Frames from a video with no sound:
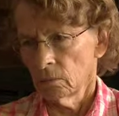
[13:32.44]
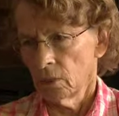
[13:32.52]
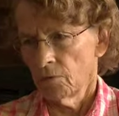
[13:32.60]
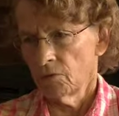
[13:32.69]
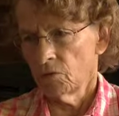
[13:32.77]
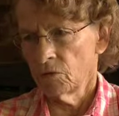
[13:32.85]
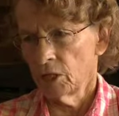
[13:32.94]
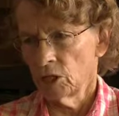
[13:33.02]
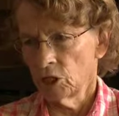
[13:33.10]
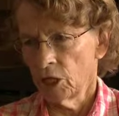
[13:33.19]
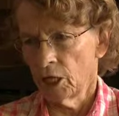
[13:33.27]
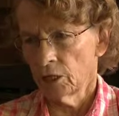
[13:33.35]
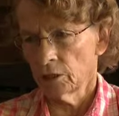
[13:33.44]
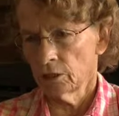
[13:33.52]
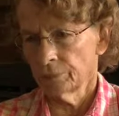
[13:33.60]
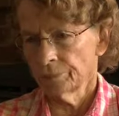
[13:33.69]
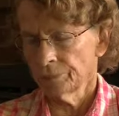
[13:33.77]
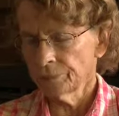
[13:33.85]
have everything checked.
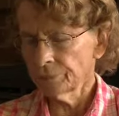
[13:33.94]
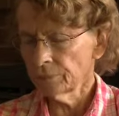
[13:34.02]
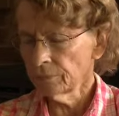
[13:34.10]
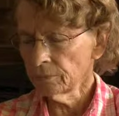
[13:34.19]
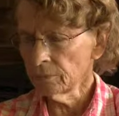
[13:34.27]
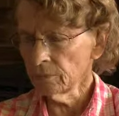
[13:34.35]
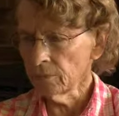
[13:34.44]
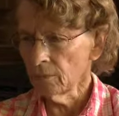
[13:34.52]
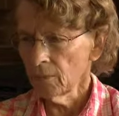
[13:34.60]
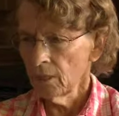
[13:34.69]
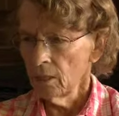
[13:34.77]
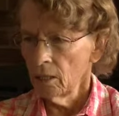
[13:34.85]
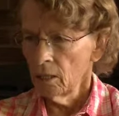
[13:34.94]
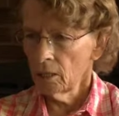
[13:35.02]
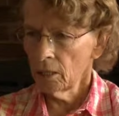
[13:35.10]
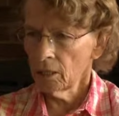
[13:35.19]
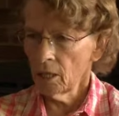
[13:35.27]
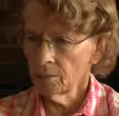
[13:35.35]

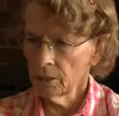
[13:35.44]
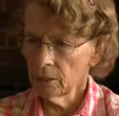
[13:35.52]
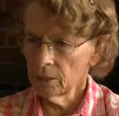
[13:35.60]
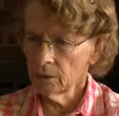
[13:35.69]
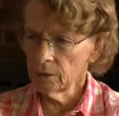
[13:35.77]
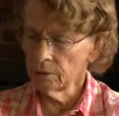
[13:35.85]
And I came in there,